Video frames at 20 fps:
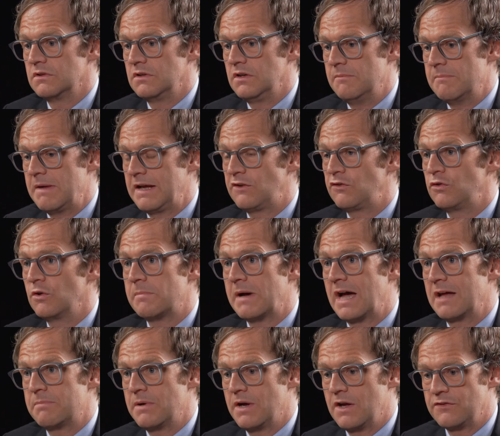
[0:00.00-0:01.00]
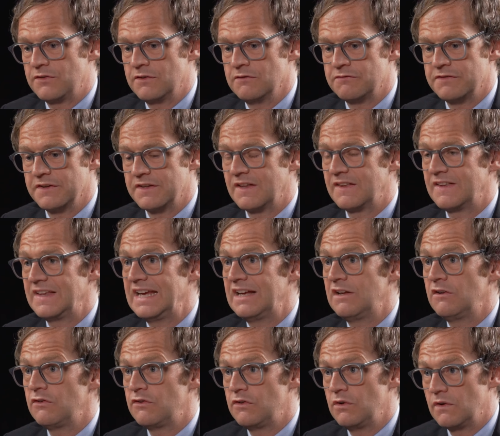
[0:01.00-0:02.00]
It makes you a bad person for the
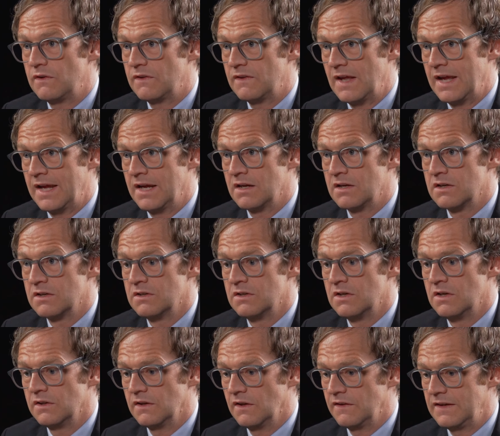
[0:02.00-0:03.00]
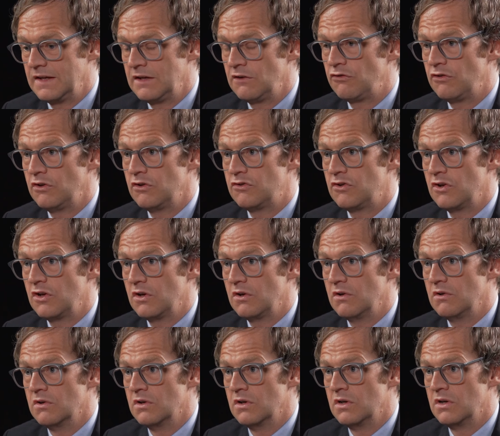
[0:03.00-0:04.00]
things you think, the things you
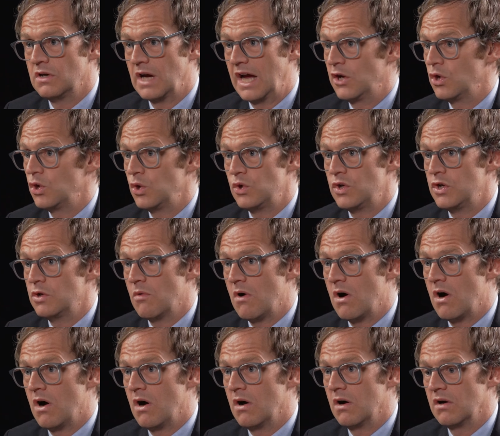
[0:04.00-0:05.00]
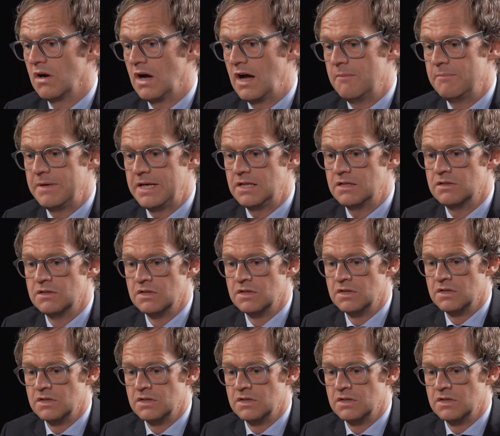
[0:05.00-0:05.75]
do, and who you are. I mean,